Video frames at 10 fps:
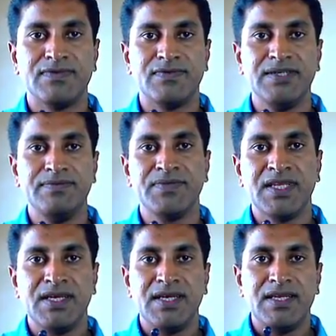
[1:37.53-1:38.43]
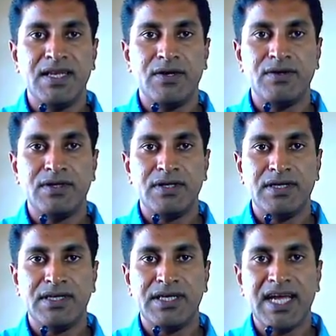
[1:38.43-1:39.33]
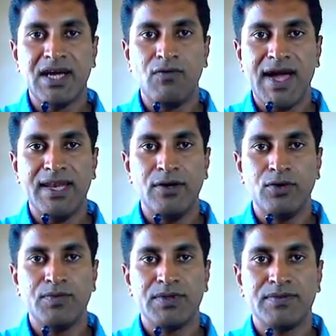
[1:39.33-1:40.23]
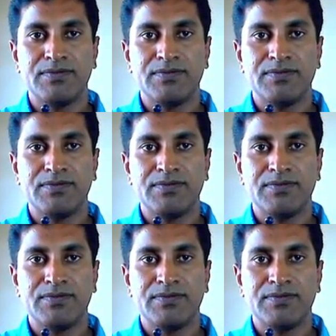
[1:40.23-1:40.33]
Fine. Now take a while loop